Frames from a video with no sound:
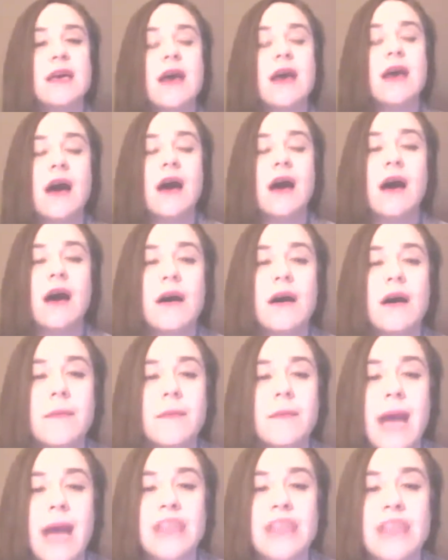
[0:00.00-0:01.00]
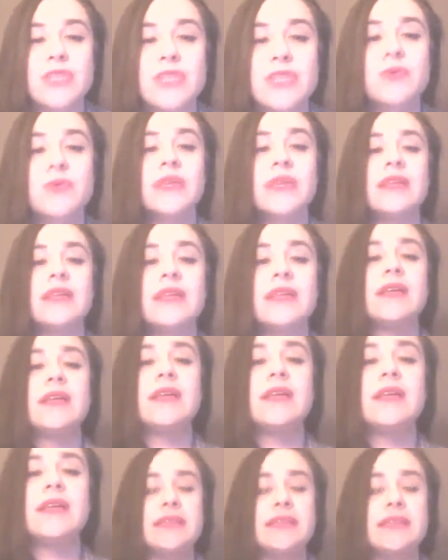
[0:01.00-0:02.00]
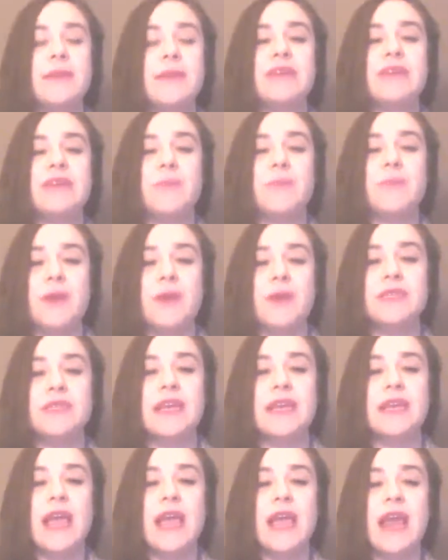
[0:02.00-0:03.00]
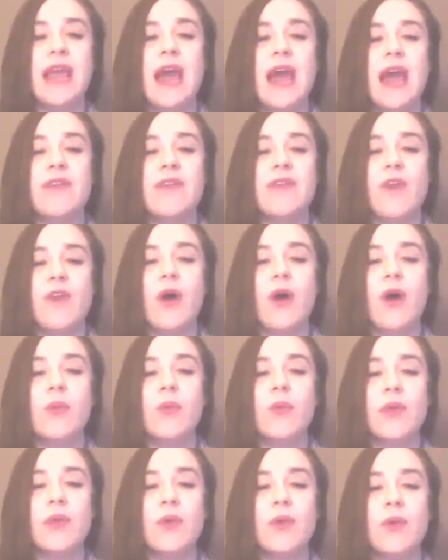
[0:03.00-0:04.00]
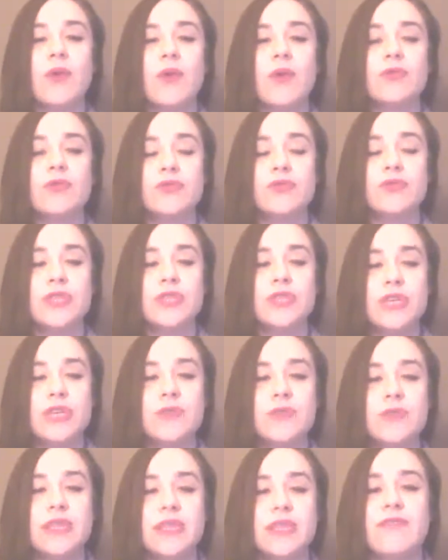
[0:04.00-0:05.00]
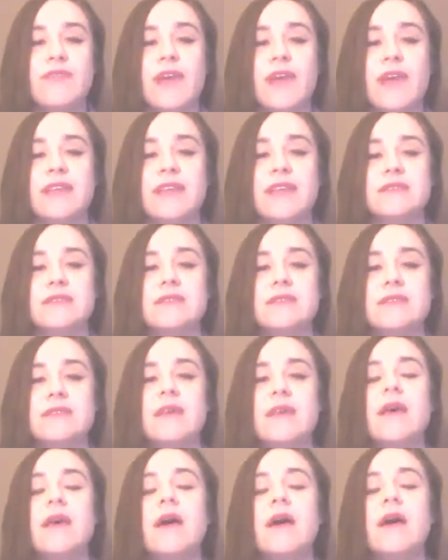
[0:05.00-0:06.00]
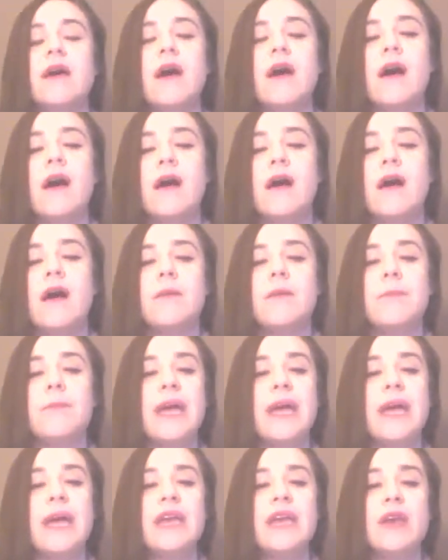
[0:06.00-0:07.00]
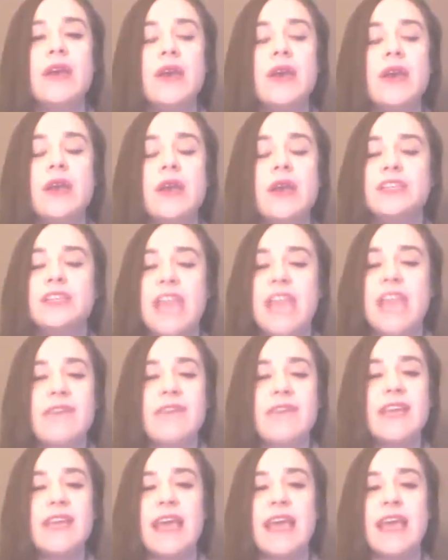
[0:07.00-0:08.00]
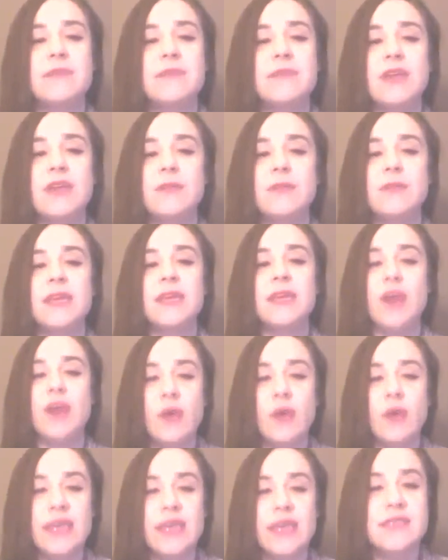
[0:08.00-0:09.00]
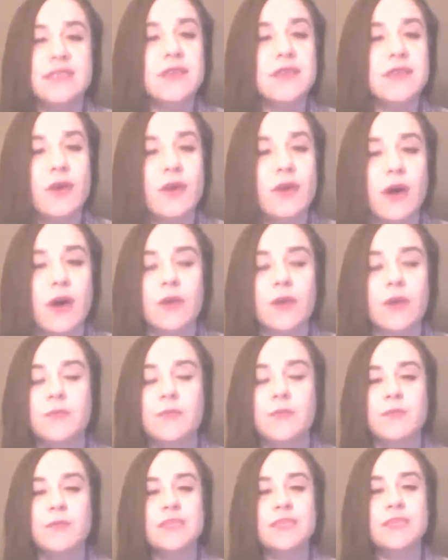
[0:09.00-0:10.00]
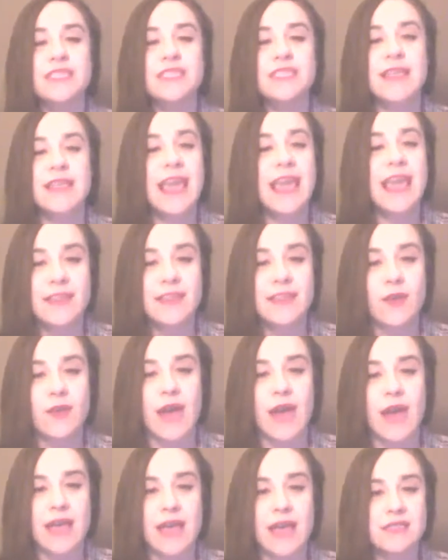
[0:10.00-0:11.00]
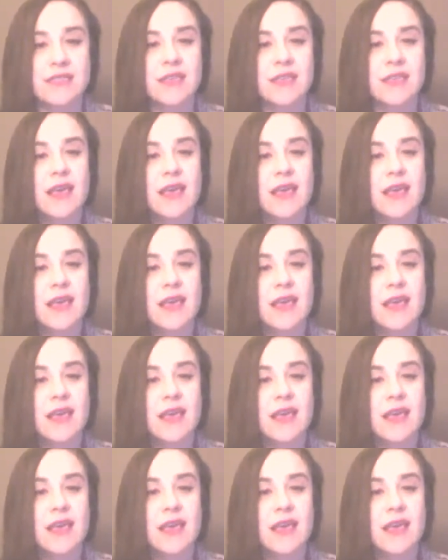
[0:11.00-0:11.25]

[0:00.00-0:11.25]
I genuinely liked him as a person, and I thought we were genuinely friends. But David kept telling me, no, he's a snake in the grass.